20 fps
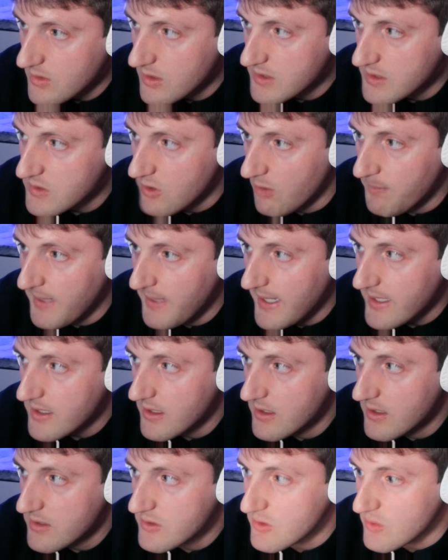Let's go back
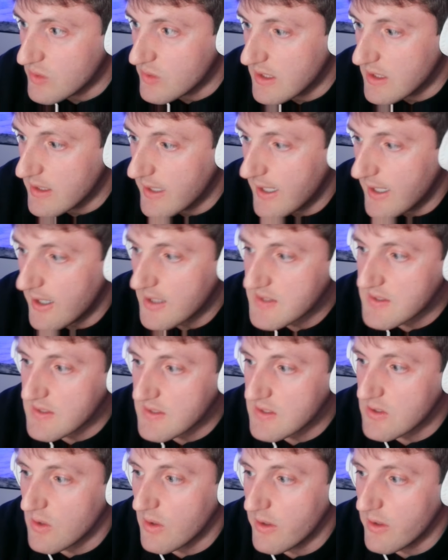to the analysis.
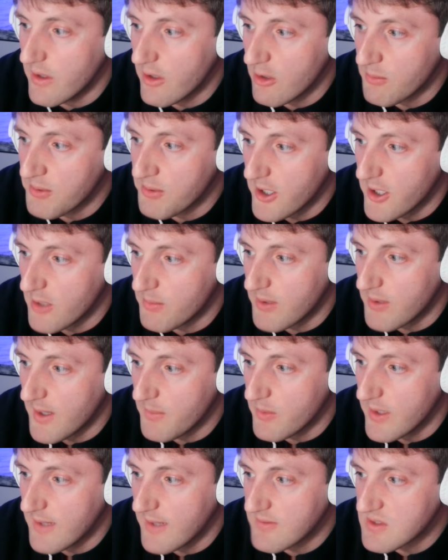So another player
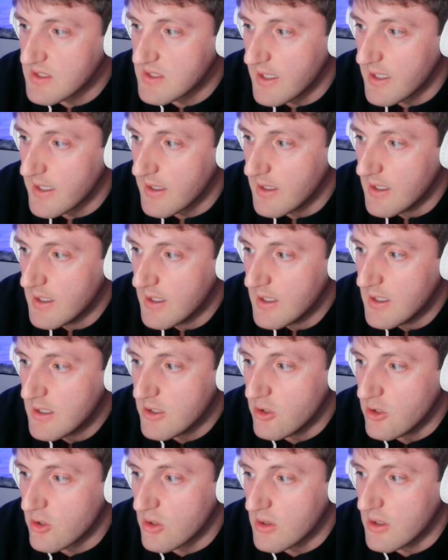prop we have tonight,
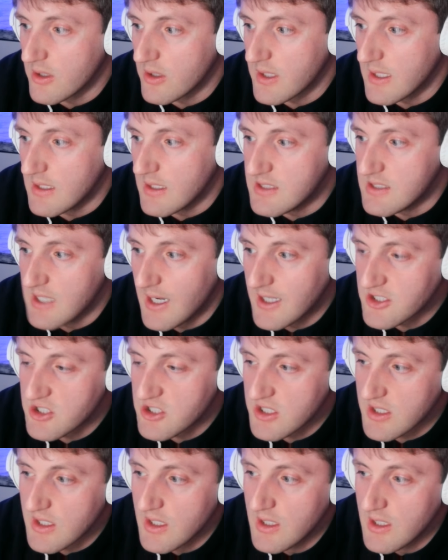you can look at
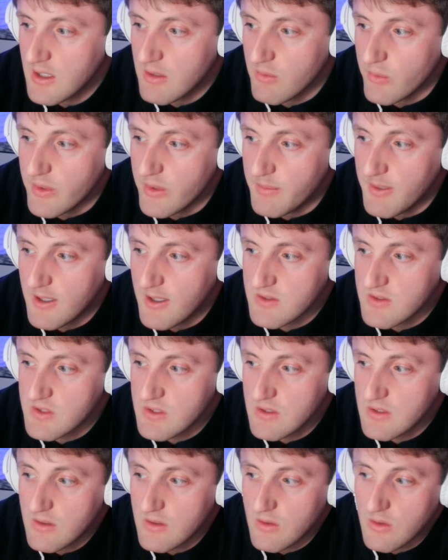Doncic rebounds
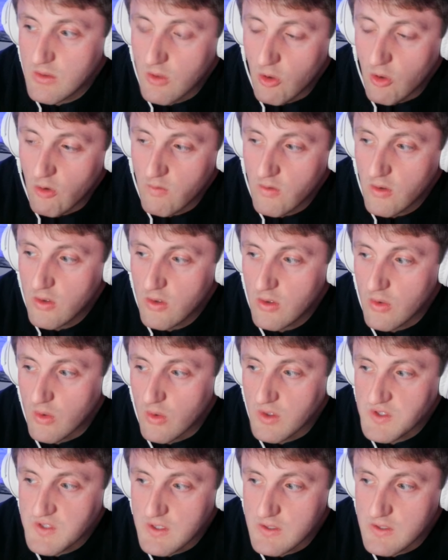over or
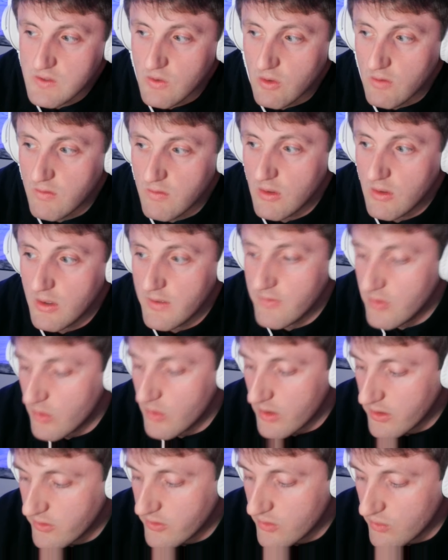assists over if you
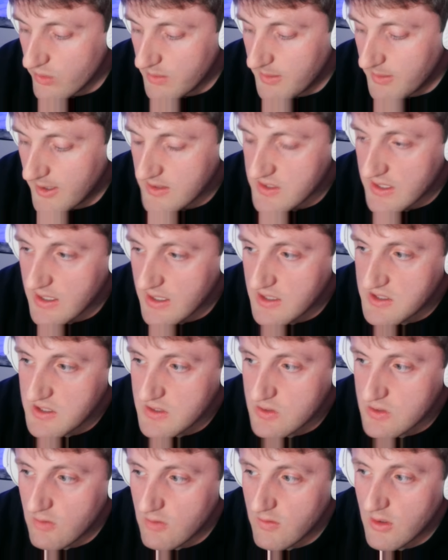want to do rebounds and
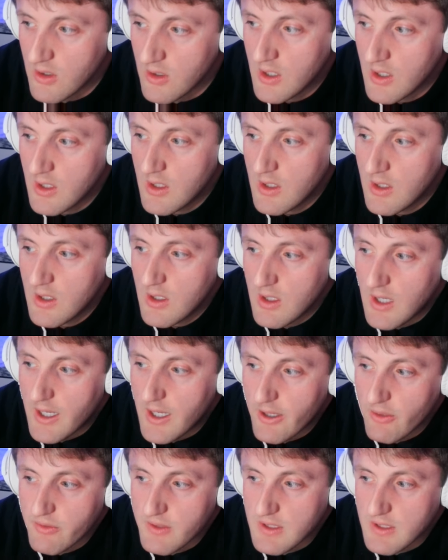assists over. I
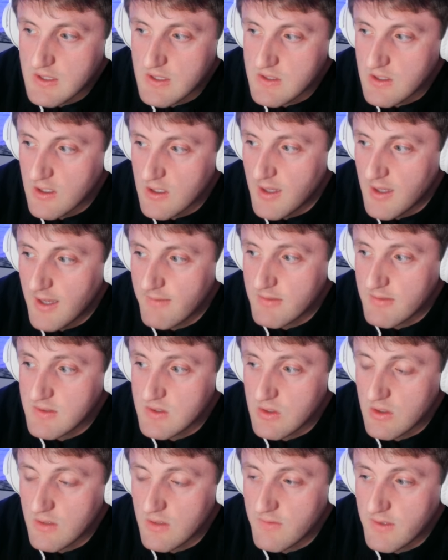don't think he's going to have as
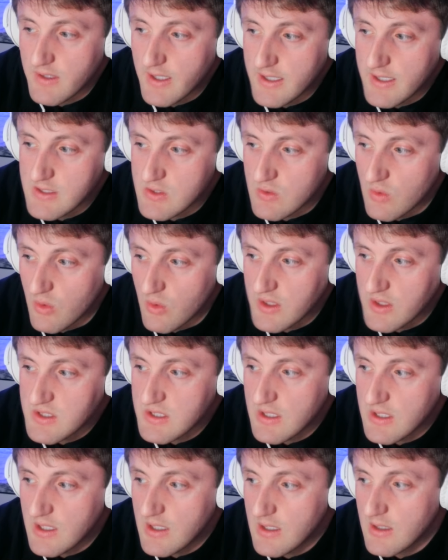good of a night scoring
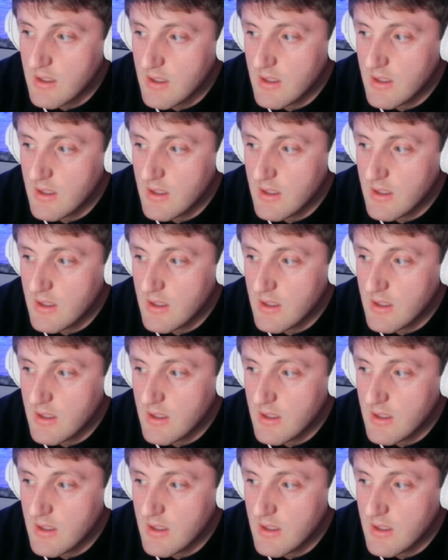tonight.